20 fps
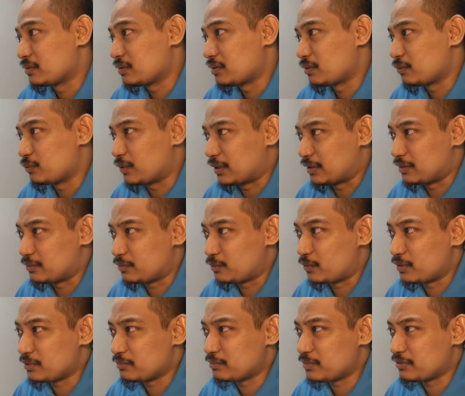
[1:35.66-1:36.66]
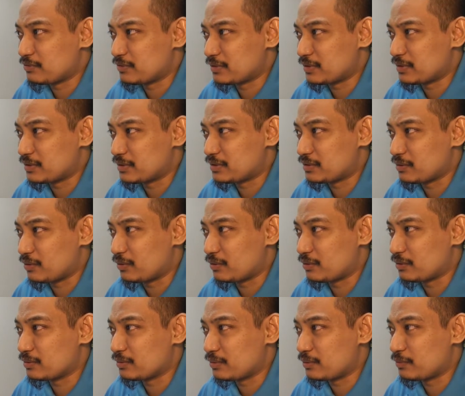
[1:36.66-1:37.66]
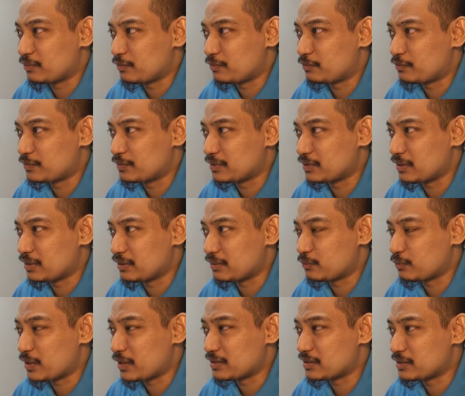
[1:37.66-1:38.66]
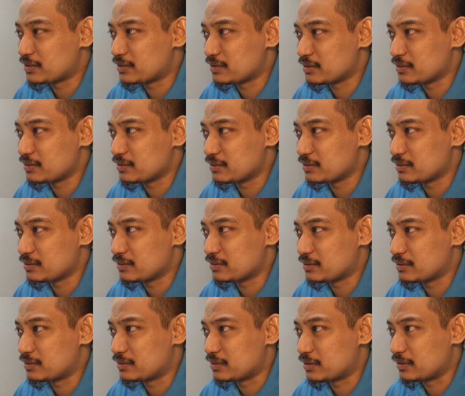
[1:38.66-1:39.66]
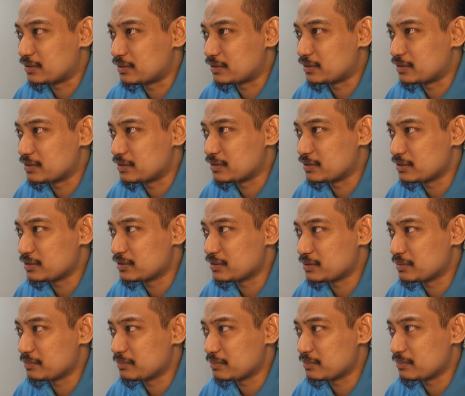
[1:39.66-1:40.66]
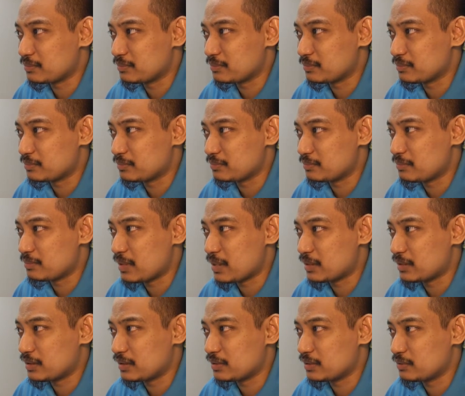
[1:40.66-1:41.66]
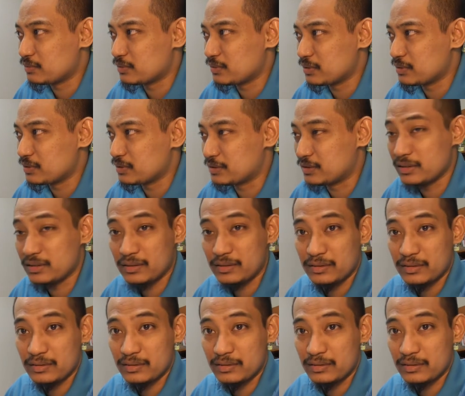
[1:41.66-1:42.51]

Wait, Warren Buffett is once the richest man in the world, is it?